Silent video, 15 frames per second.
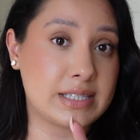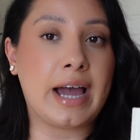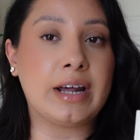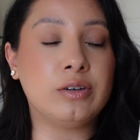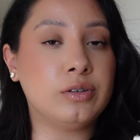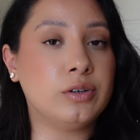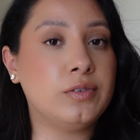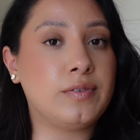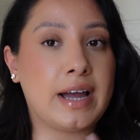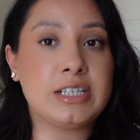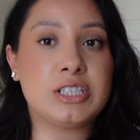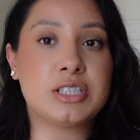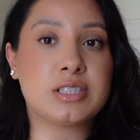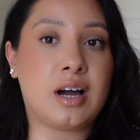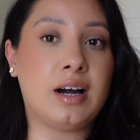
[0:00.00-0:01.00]
I don't know if I
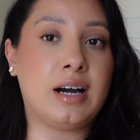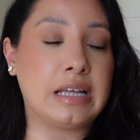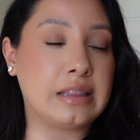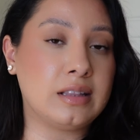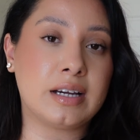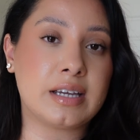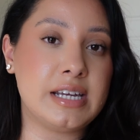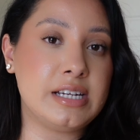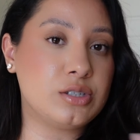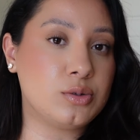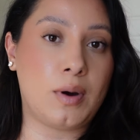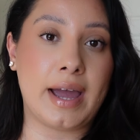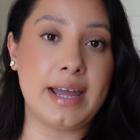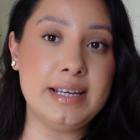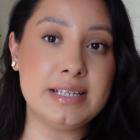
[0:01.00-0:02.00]
just got unlucky
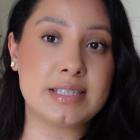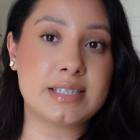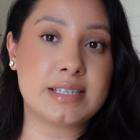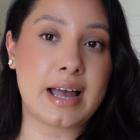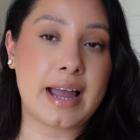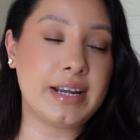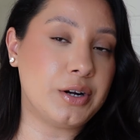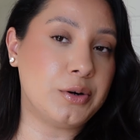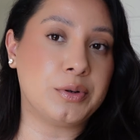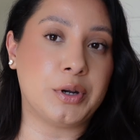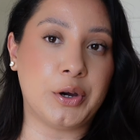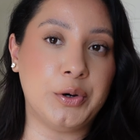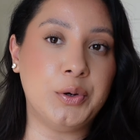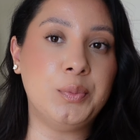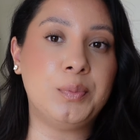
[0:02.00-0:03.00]
twice, I don't
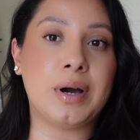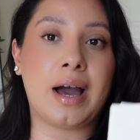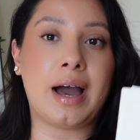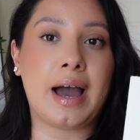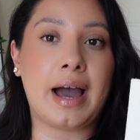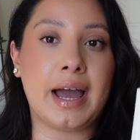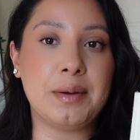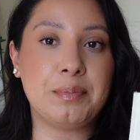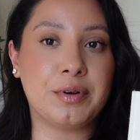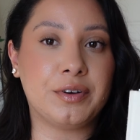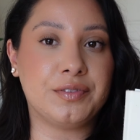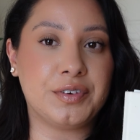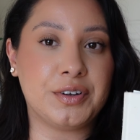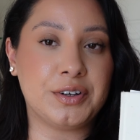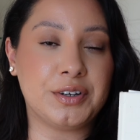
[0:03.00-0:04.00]
know, but I
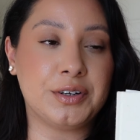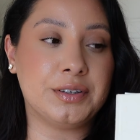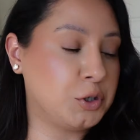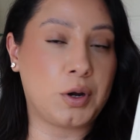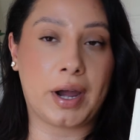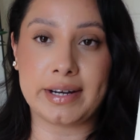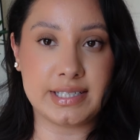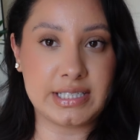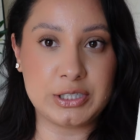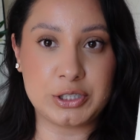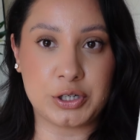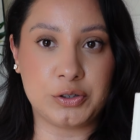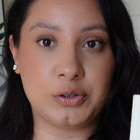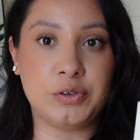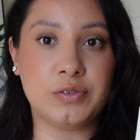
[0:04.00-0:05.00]
prefer the gratitude
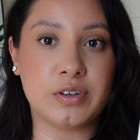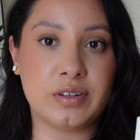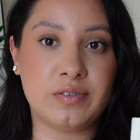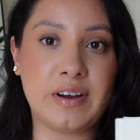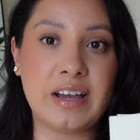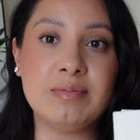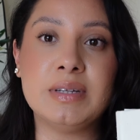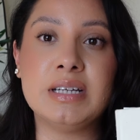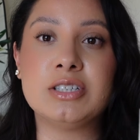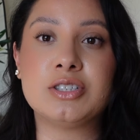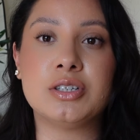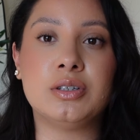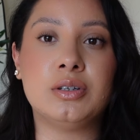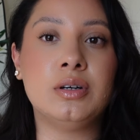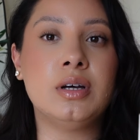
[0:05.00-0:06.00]
journal over the 5-minute
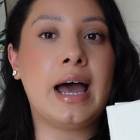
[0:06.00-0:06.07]
journal.